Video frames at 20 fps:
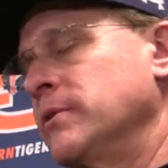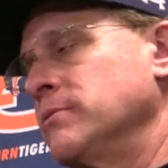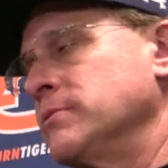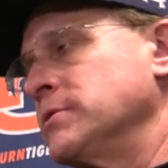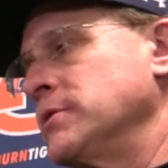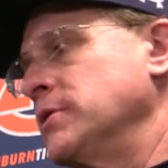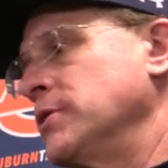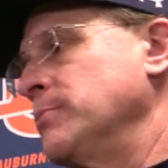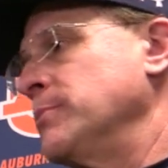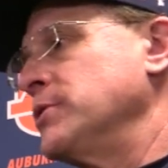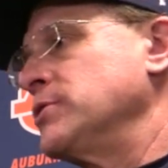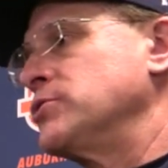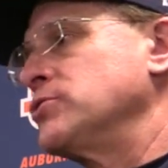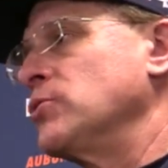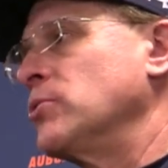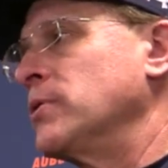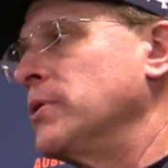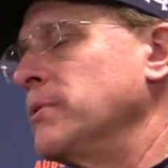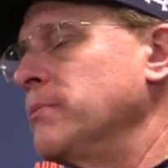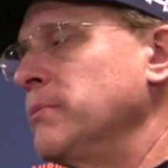It was a little bit
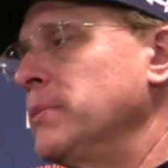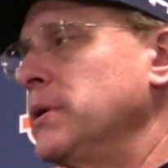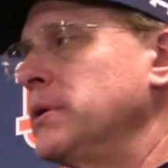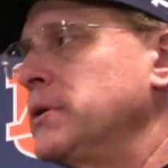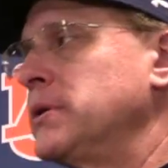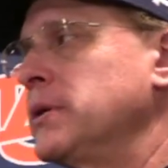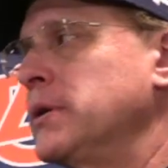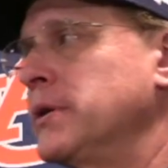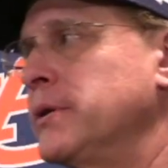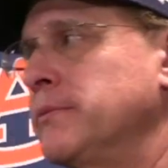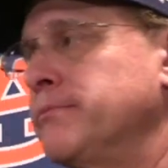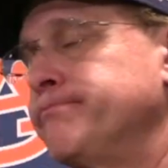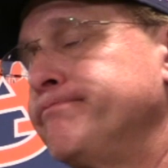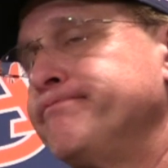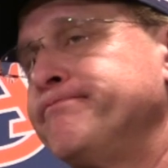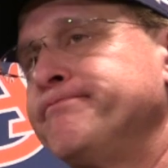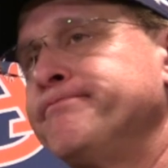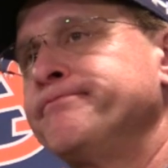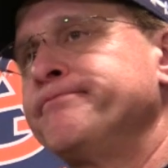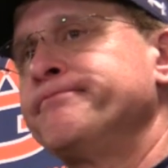short, but
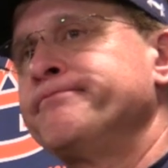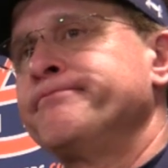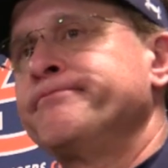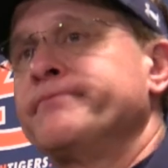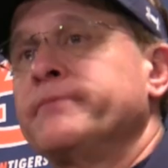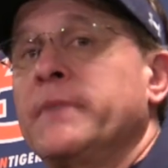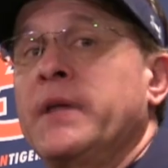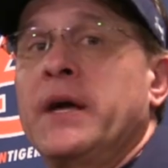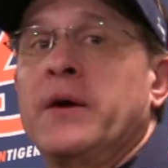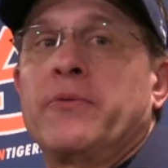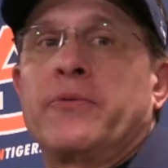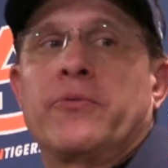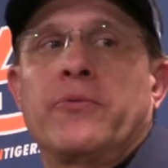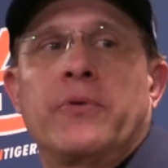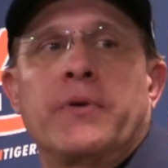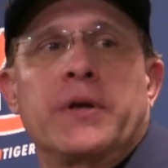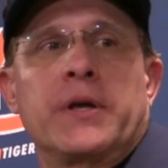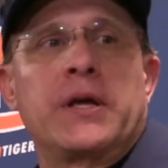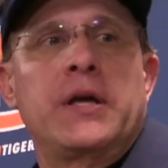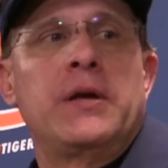that was
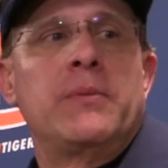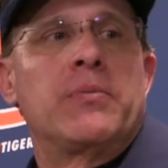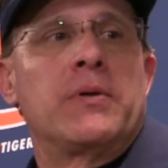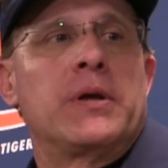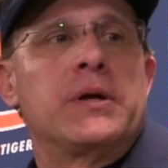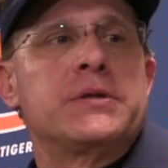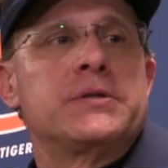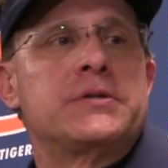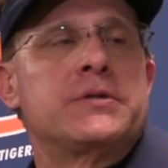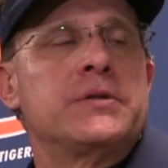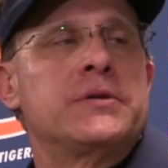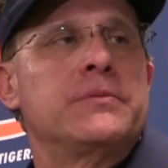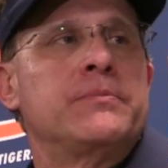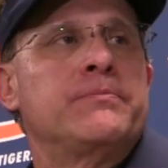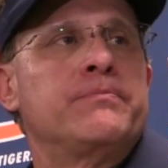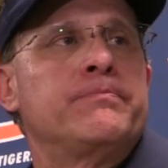one of the key plays too.